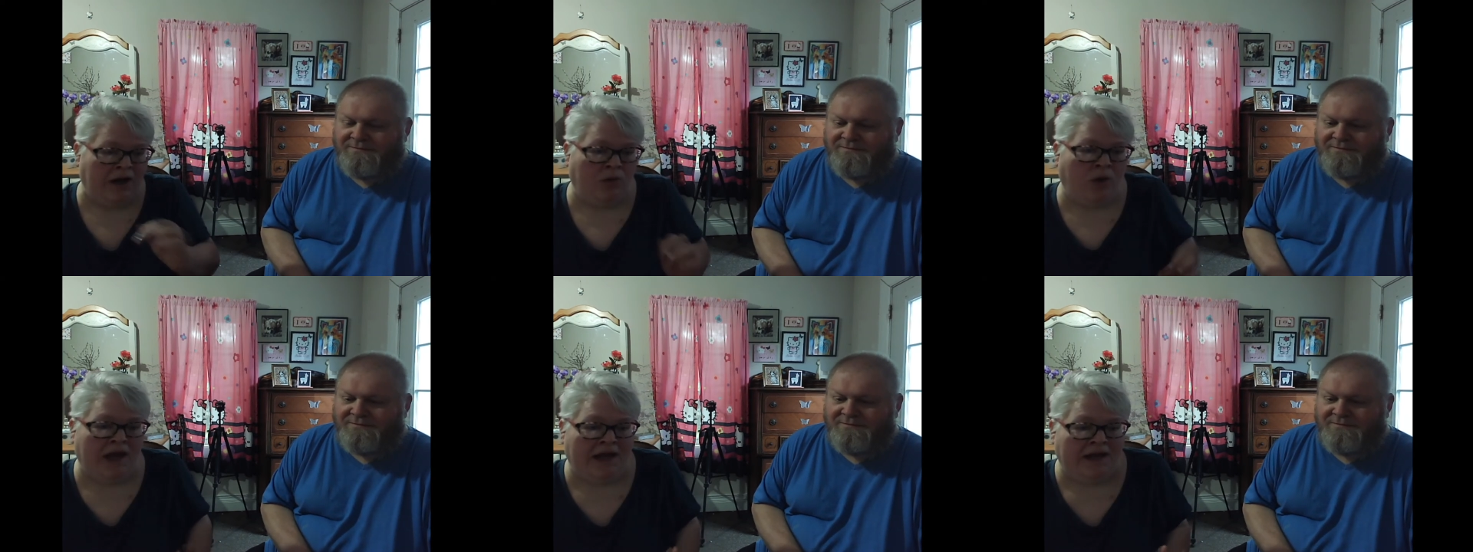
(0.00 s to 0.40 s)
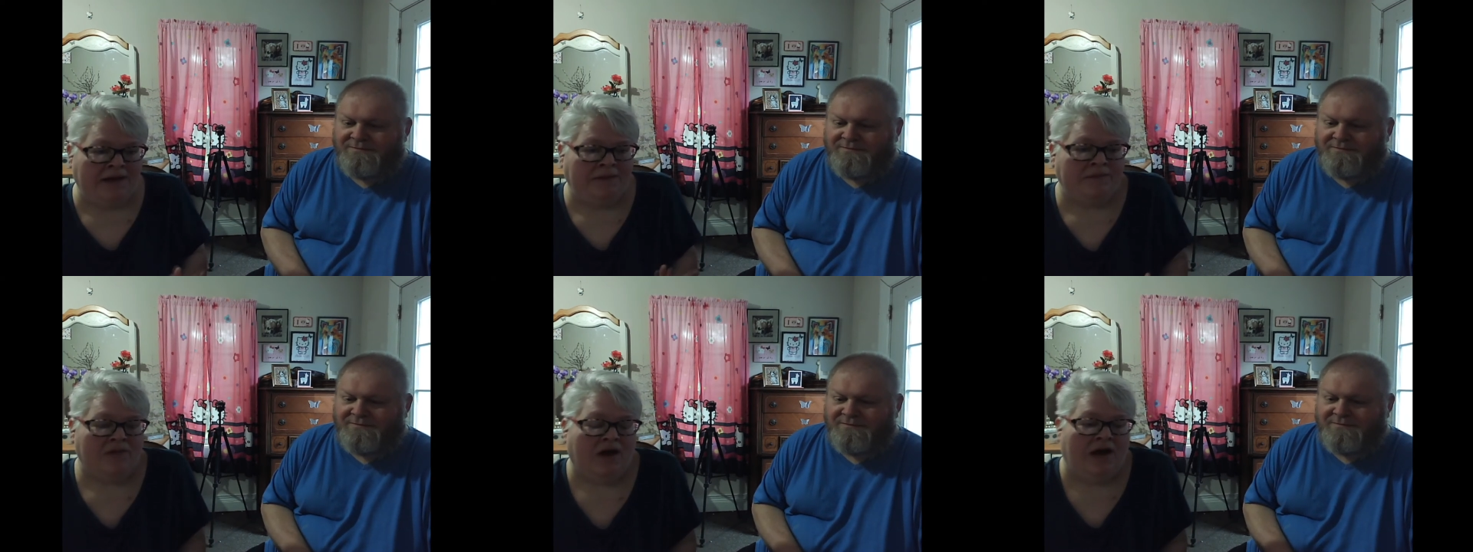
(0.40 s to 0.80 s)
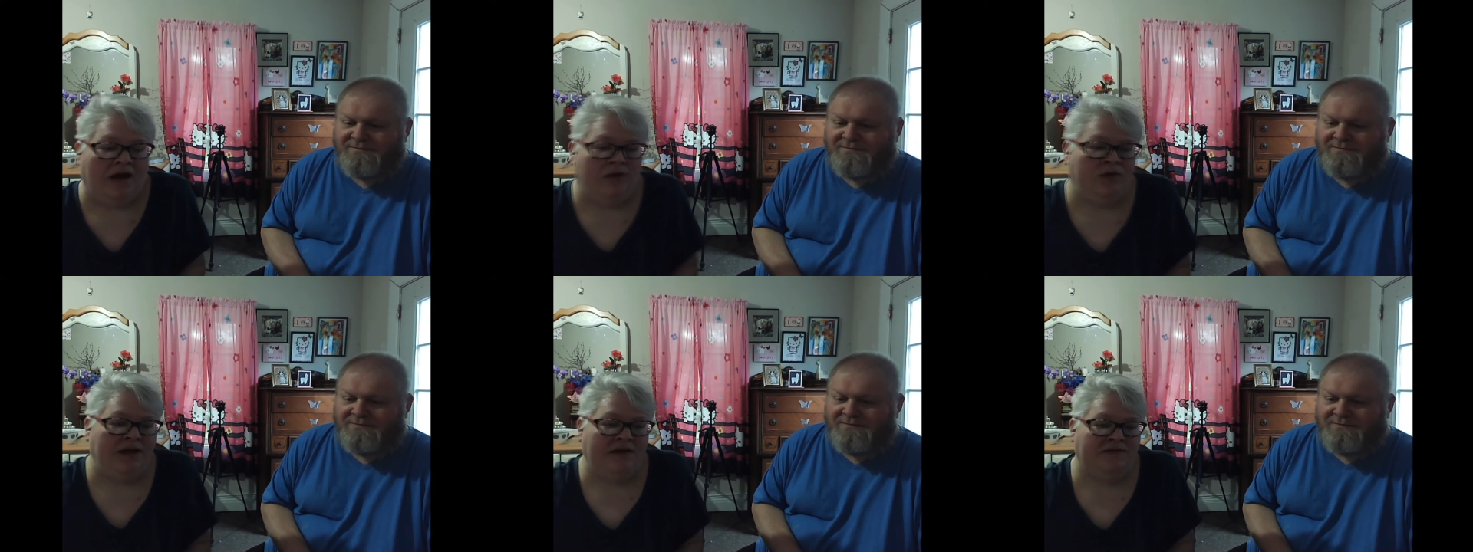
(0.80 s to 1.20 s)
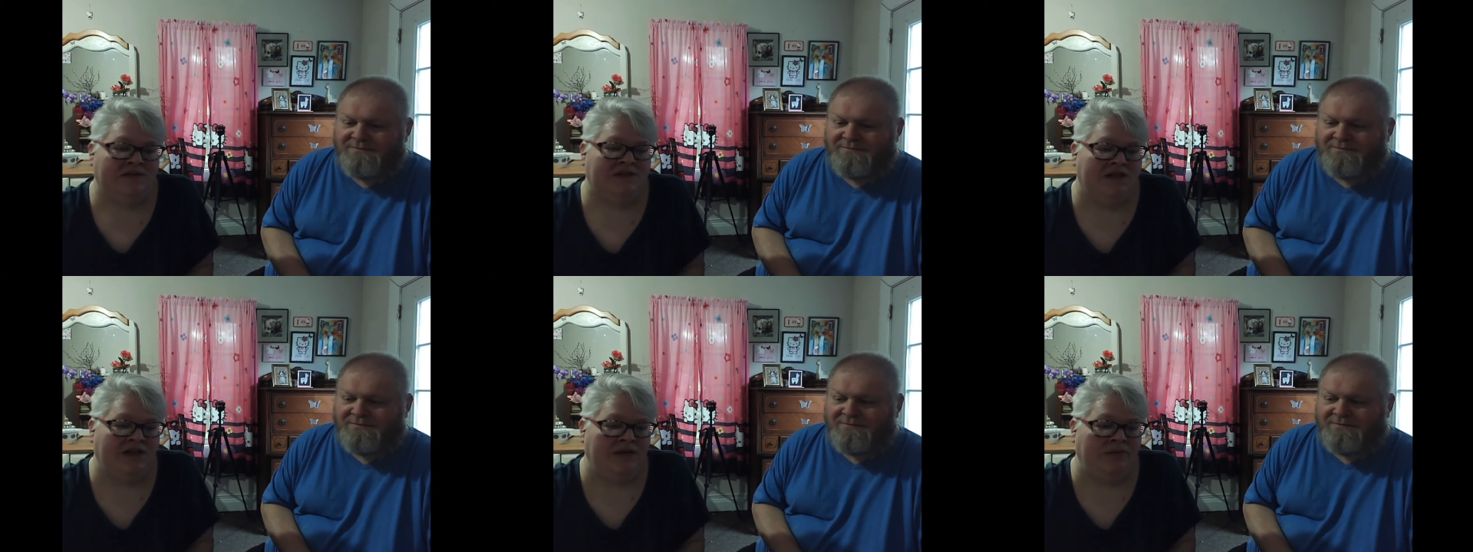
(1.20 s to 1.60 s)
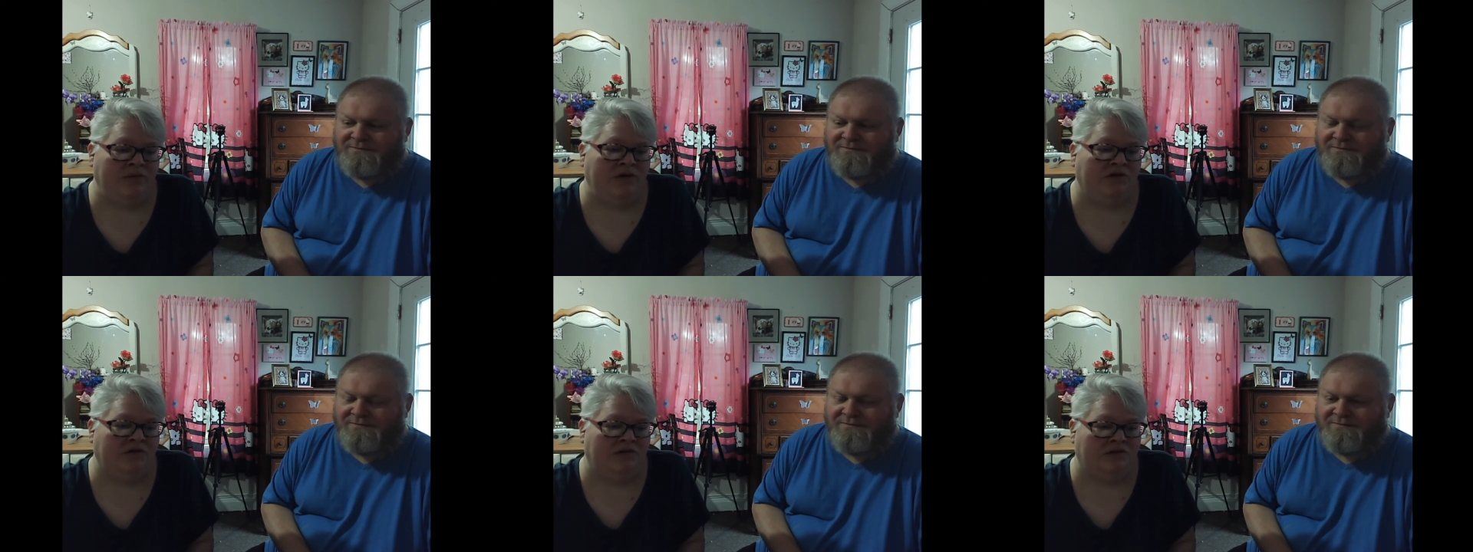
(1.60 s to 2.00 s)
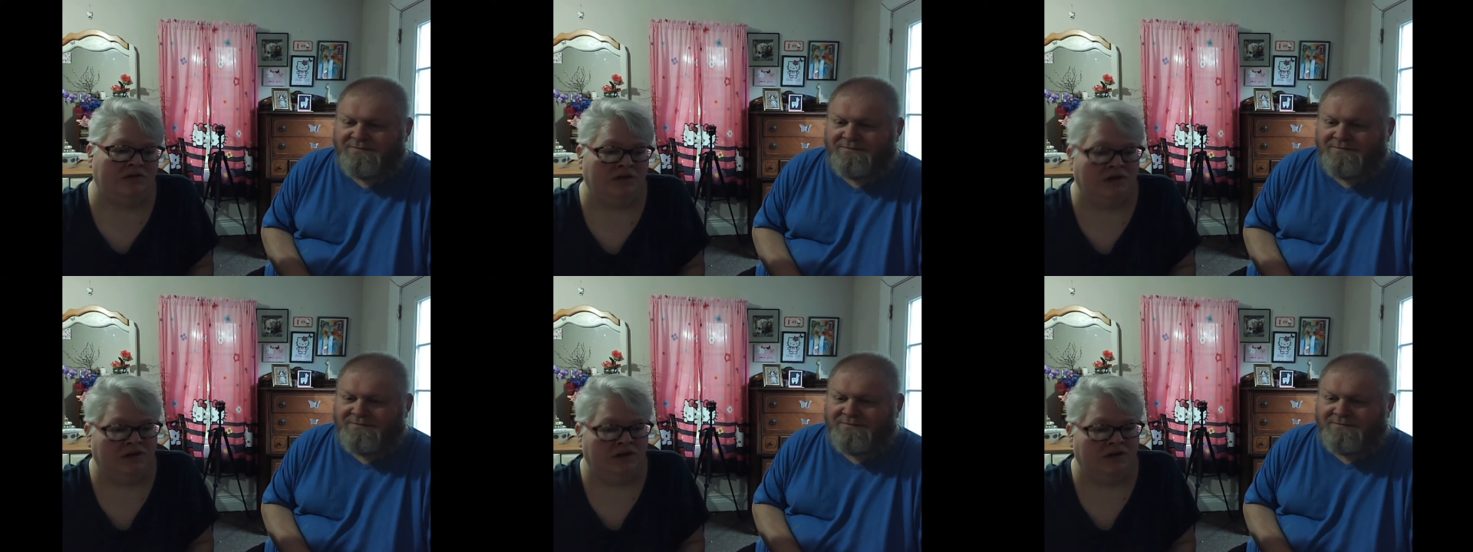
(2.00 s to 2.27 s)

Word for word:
Speaker 1: way, I would have Samuel